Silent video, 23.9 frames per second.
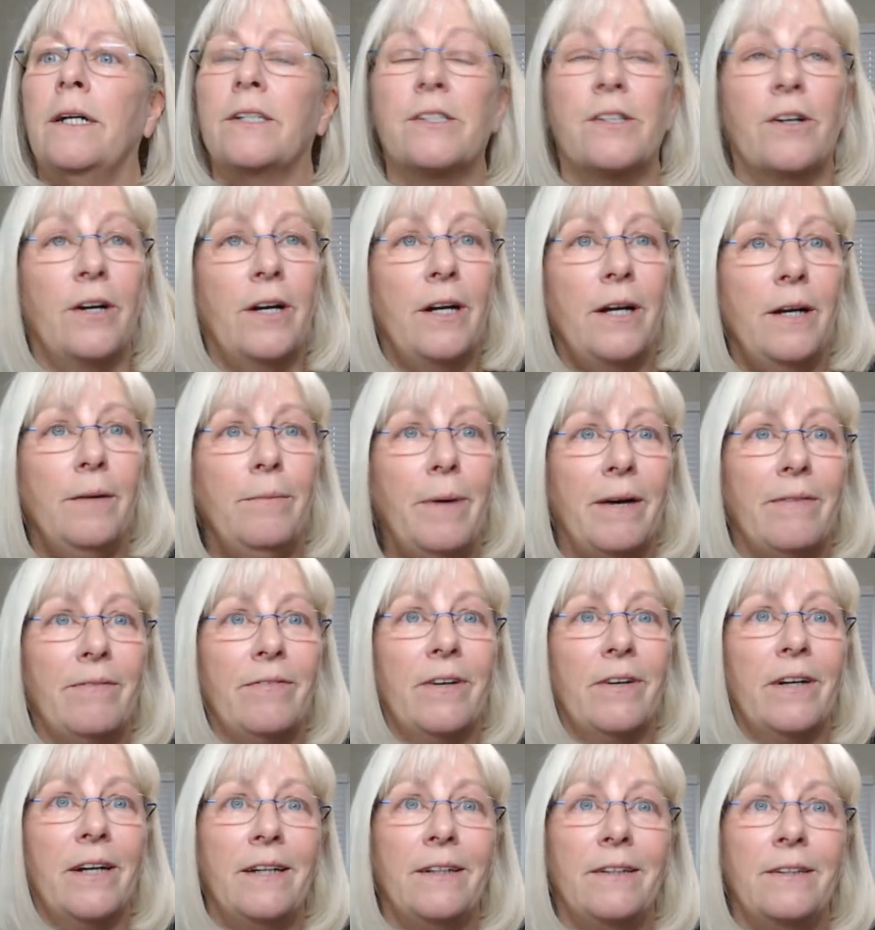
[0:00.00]
Sorry about
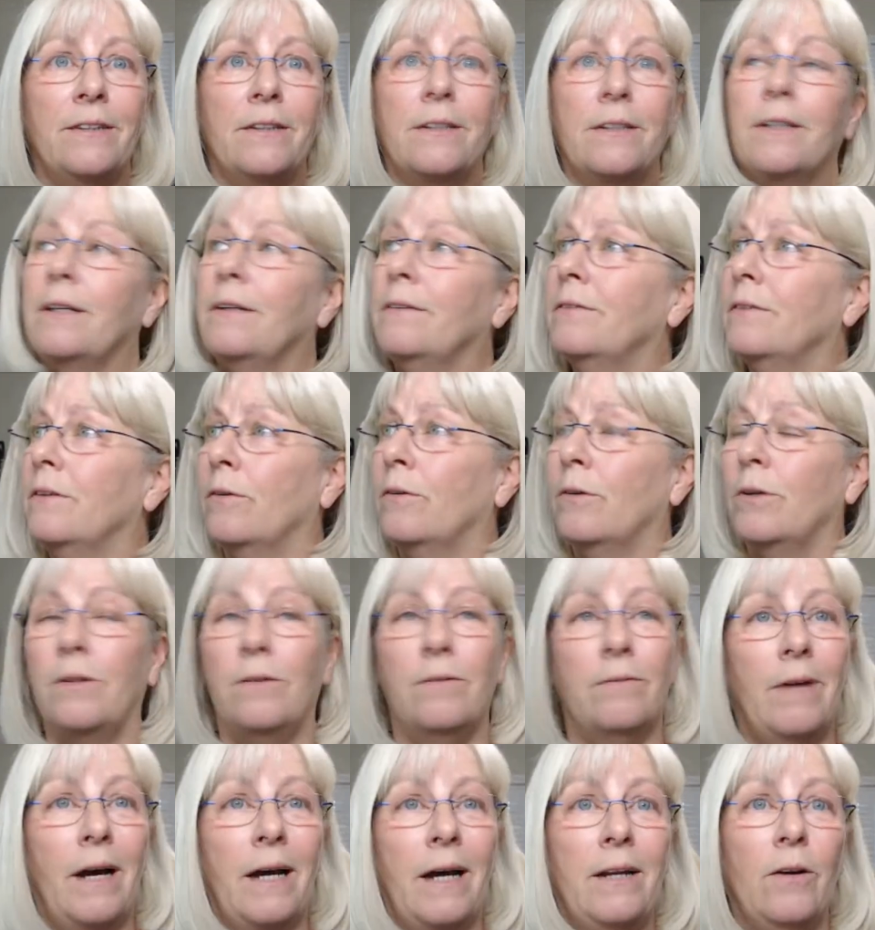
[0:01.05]
forgetting to,
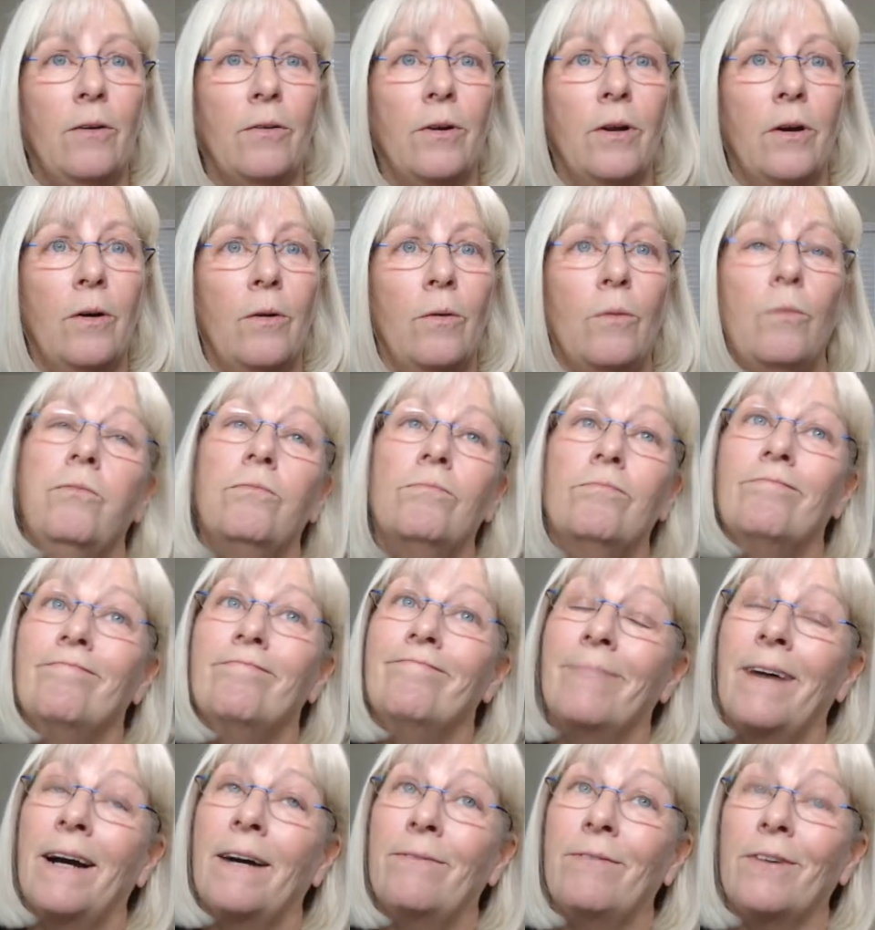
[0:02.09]
well, I don't know.
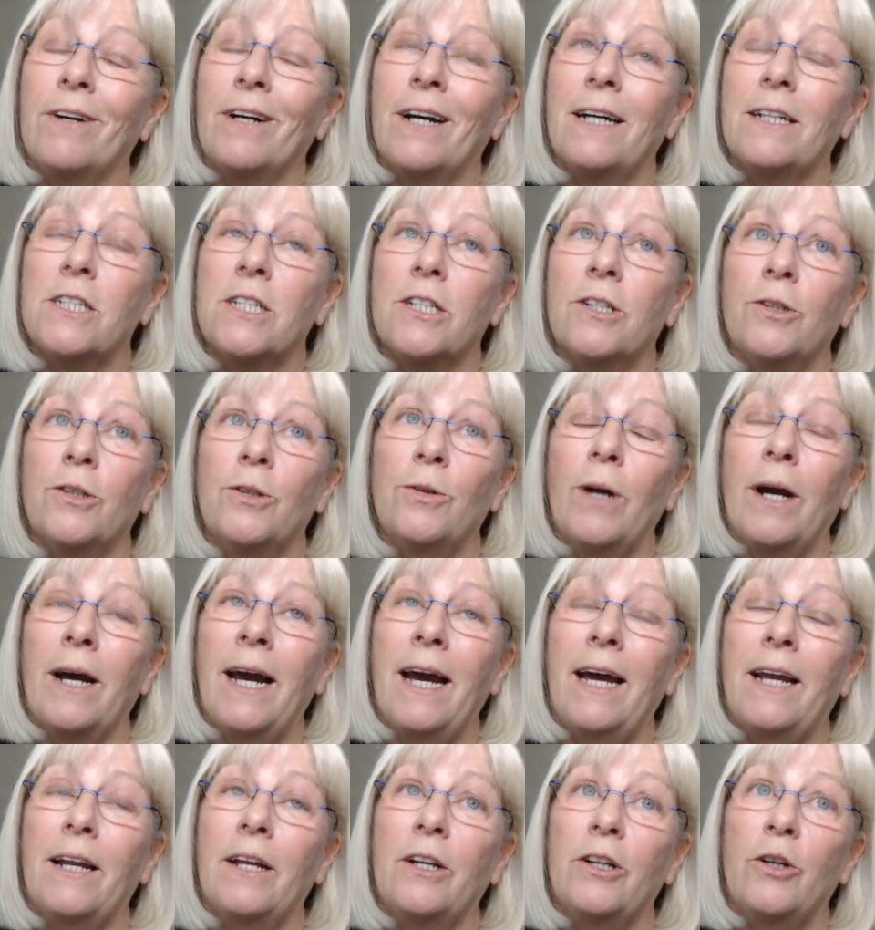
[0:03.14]
I forgot to, I
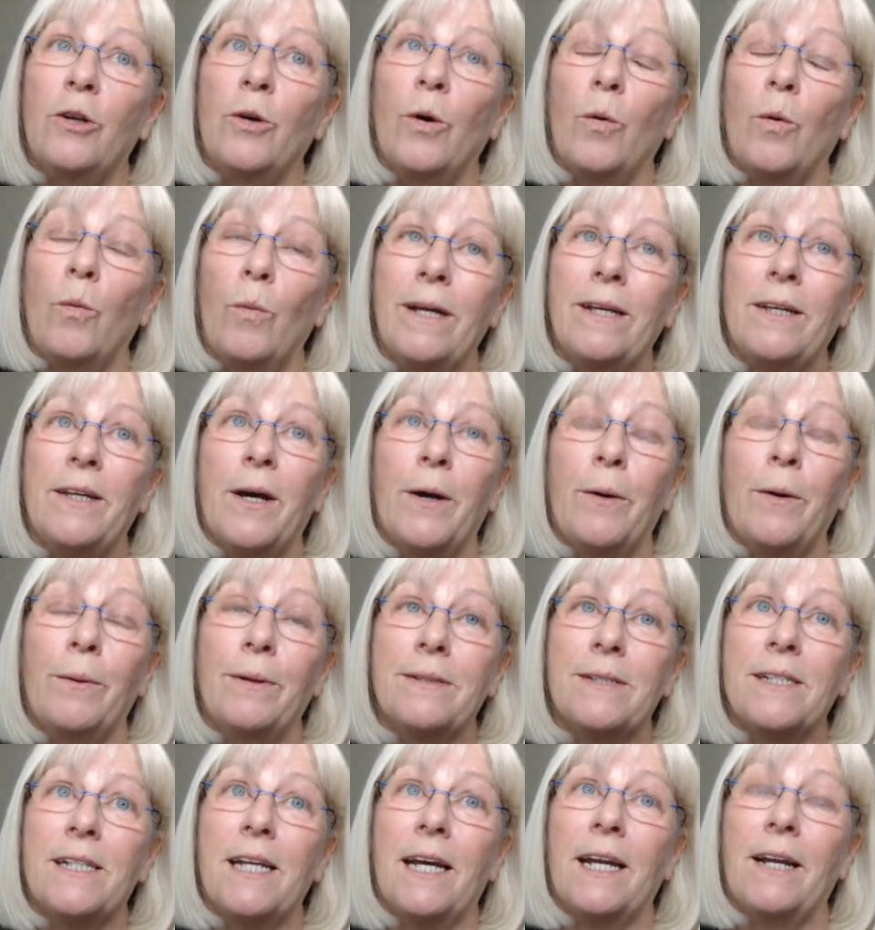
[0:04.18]
had it do a window
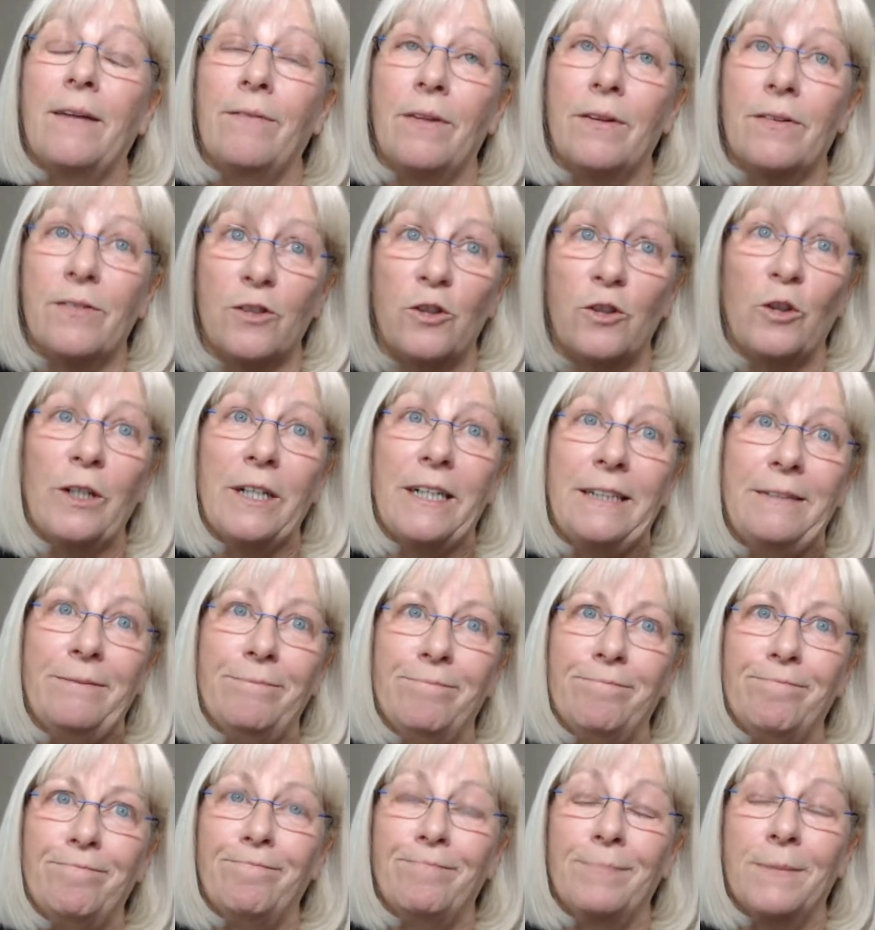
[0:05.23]
instead of the
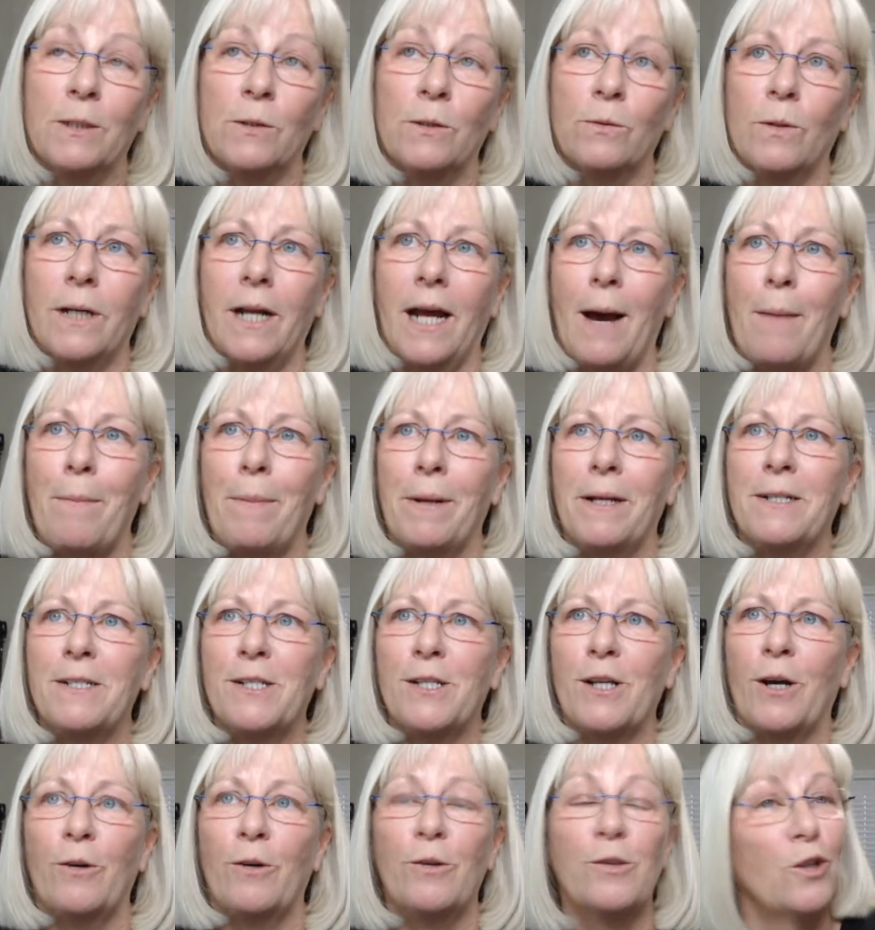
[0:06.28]
screen is what happened.
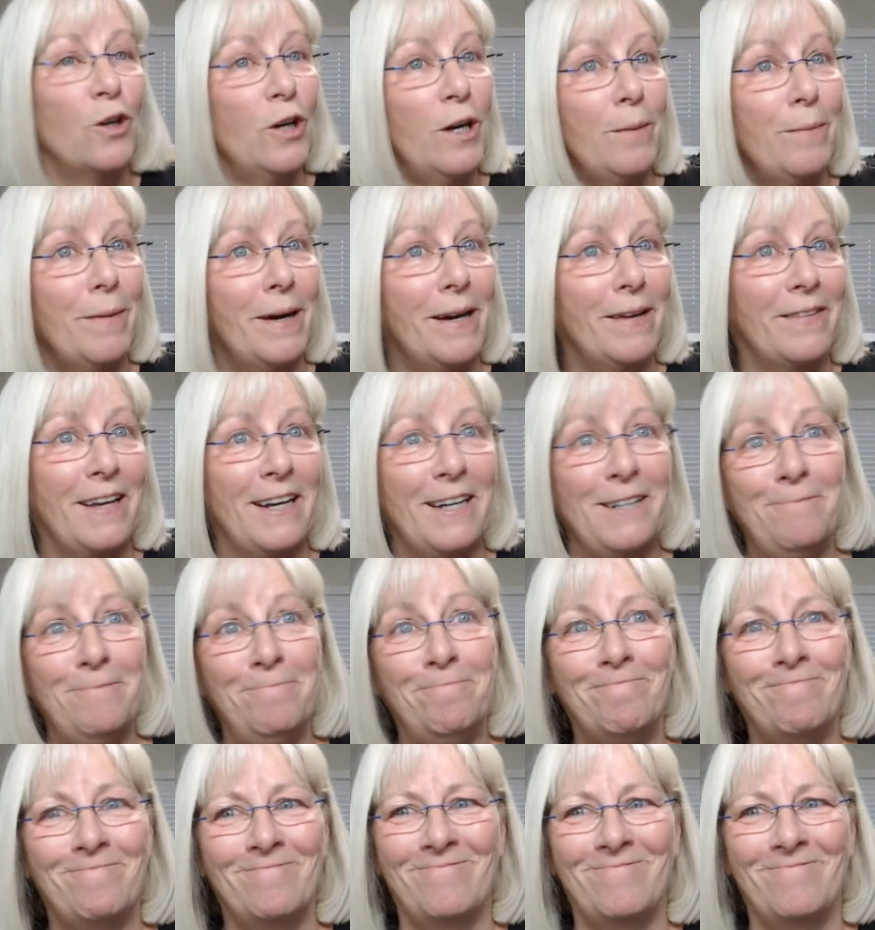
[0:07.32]
So sorry about that.